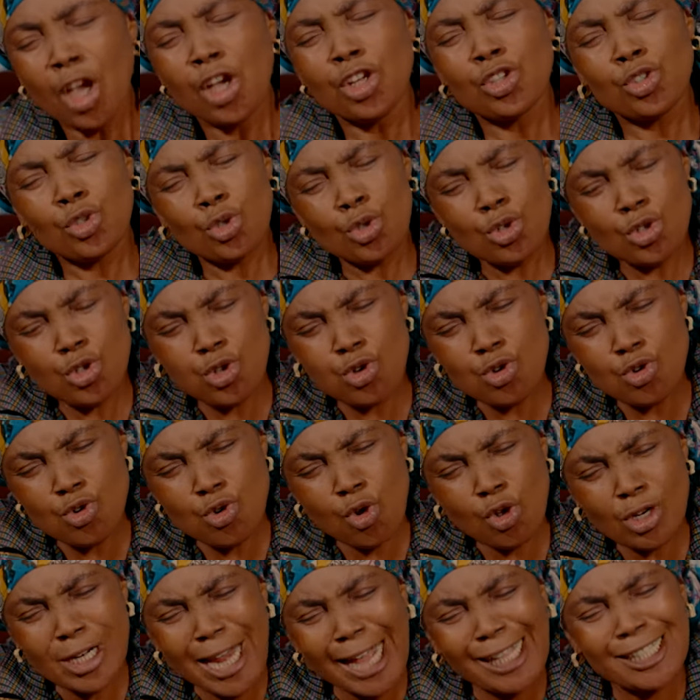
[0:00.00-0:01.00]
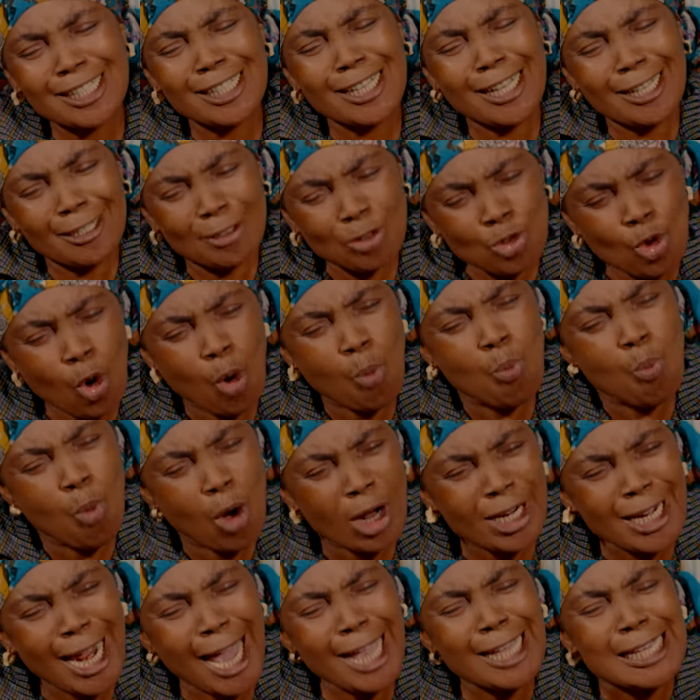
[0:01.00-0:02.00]
Do you know that your
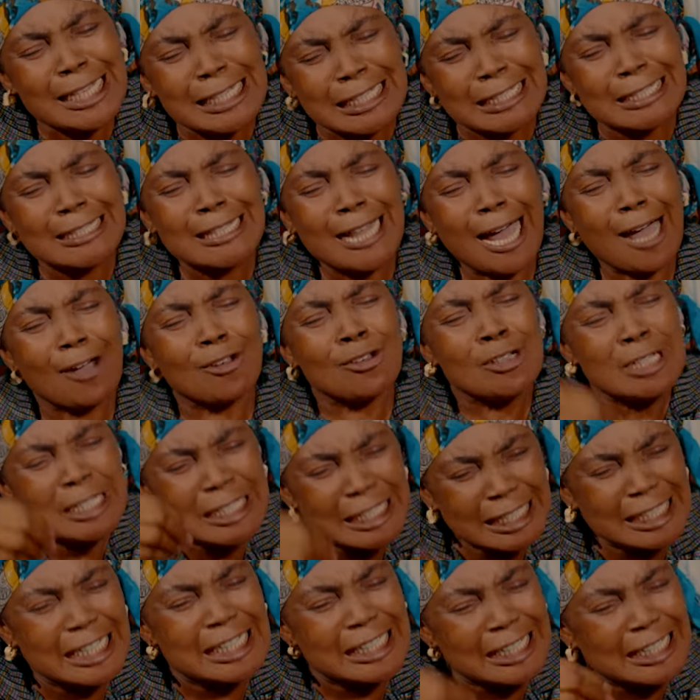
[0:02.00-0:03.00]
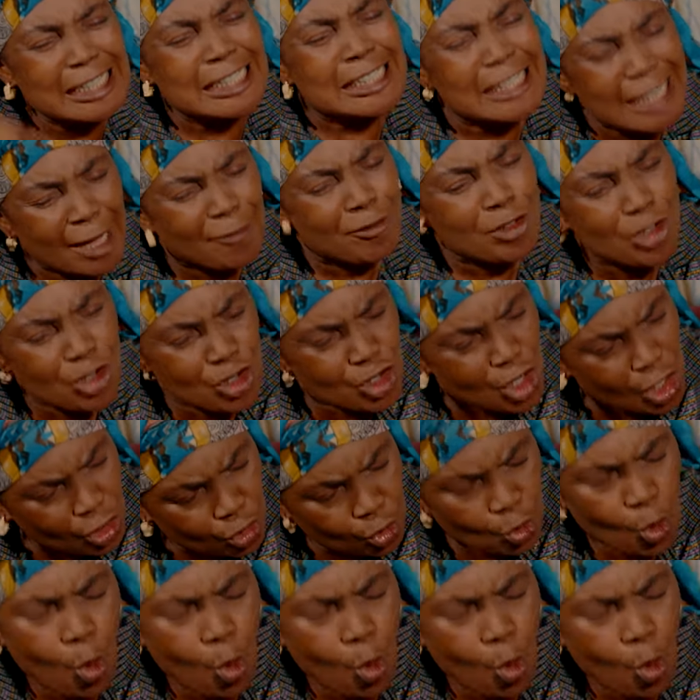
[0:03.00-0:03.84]
mother is now 67 years